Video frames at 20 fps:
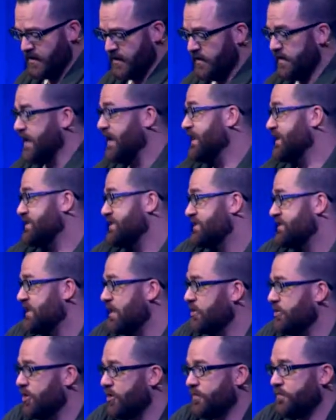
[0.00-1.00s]
they could
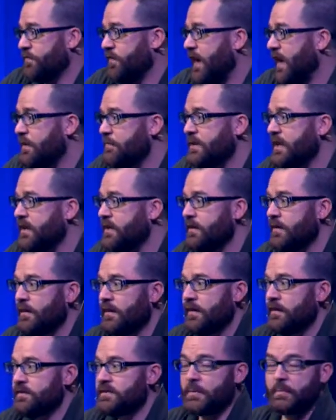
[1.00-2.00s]
sell your family
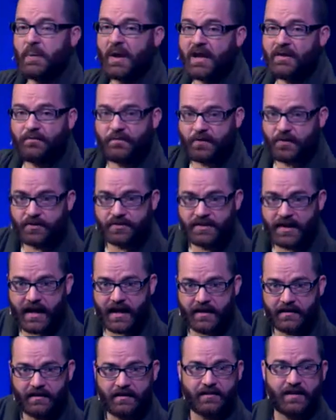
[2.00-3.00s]
to pay for your
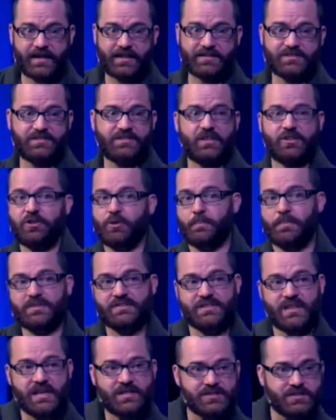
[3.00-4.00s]
debt, they could sell your
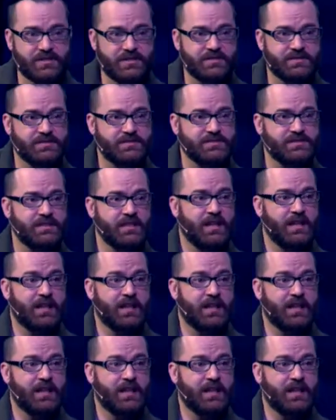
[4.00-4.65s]
possessions.